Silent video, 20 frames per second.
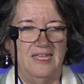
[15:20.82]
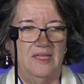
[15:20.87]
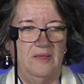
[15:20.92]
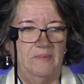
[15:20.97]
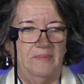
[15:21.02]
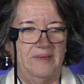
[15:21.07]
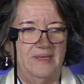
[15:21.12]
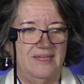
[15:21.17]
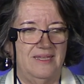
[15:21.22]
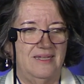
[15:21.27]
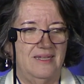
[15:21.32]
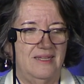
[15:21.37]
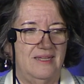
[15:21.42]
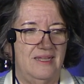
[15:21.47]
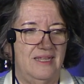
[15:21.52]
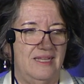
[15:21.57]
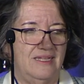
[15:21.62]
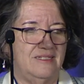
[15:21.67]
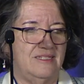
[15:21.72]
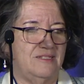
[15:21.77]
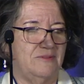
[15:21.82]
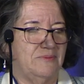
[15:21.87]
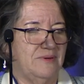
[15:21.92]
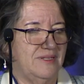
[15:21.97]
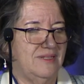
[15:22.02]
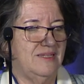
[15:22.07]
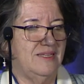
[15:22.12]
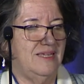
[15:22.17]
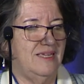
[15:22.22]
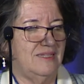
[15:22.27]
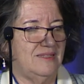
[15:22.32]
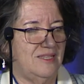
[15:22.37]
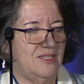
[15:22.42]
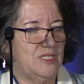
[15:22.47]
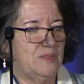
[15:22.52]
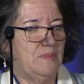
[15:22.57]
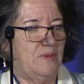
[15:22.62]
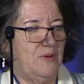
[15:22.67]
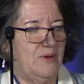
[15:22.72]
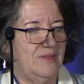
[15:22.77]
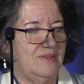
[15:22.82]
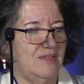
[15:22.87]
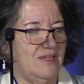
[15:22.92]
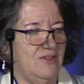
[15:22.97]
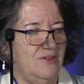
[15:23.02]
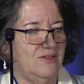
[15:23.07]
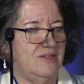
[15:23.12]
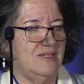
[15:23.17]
but it's really at this point that you